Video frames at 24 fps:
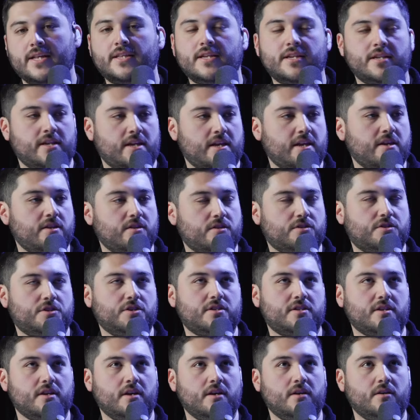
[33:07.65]
then it,
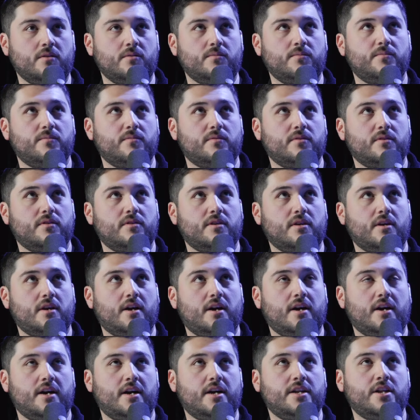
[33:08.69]
just a
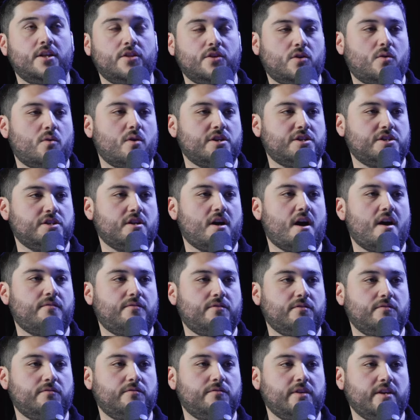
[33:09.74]
uh, another question off
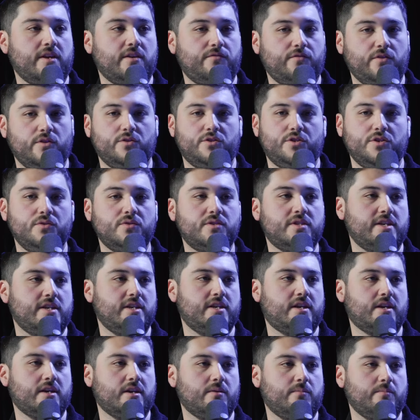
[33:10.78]
of if you do
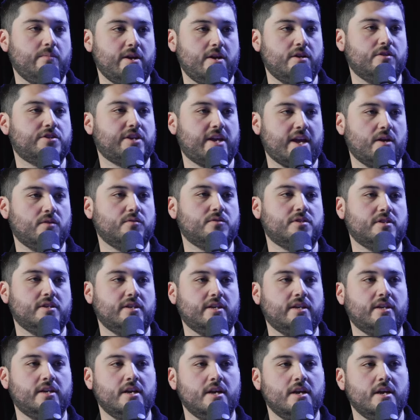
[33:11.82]
seek marriage
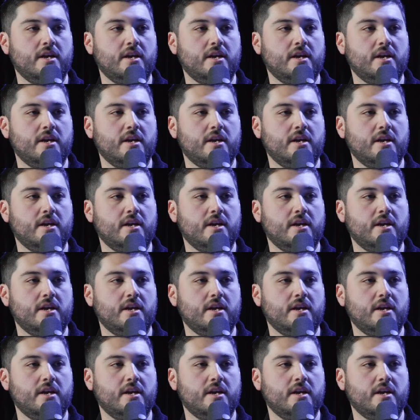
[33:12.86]
counseling,